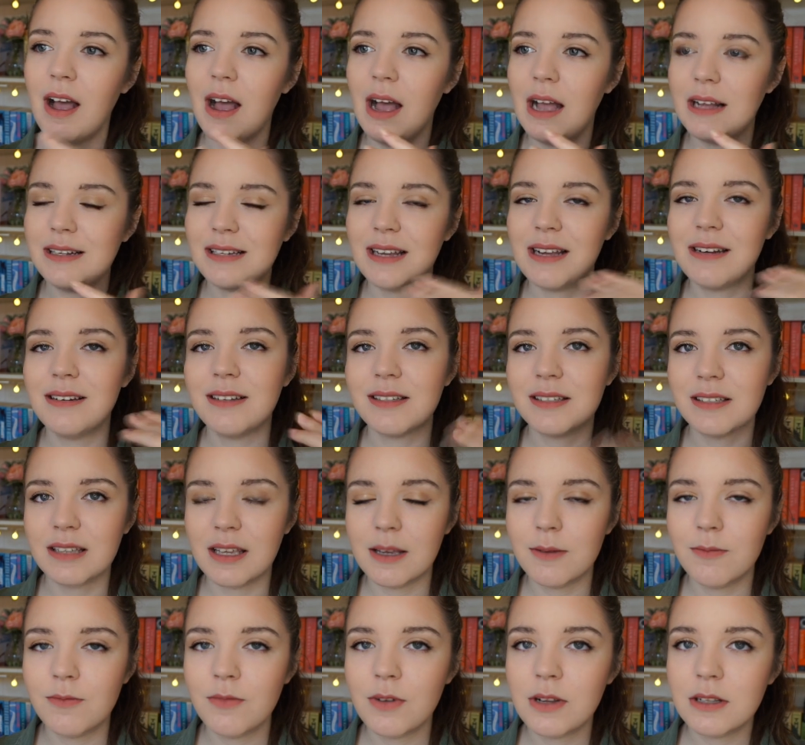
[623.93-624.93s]
I tend to
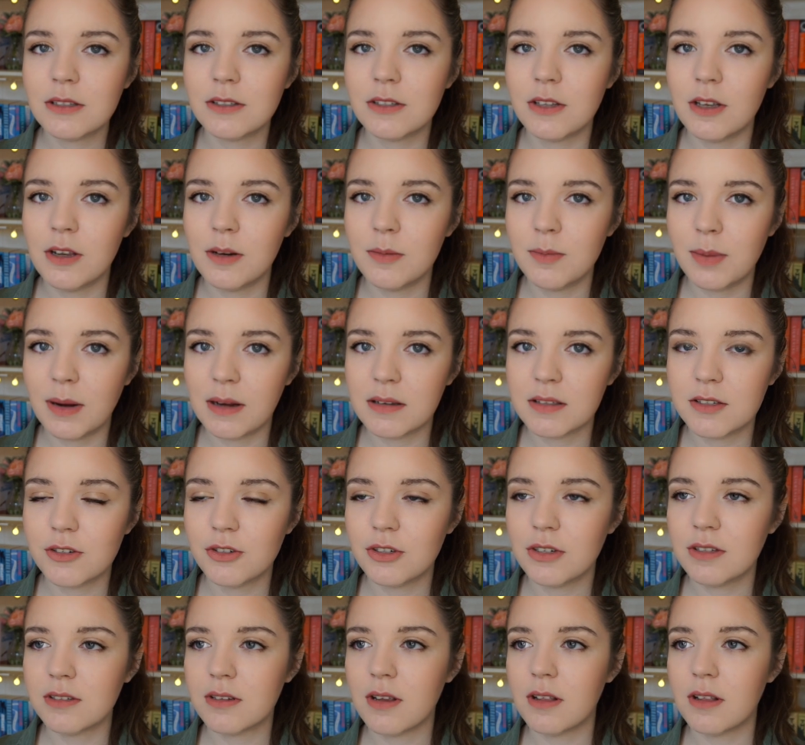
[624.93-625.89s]
skim read certain passages,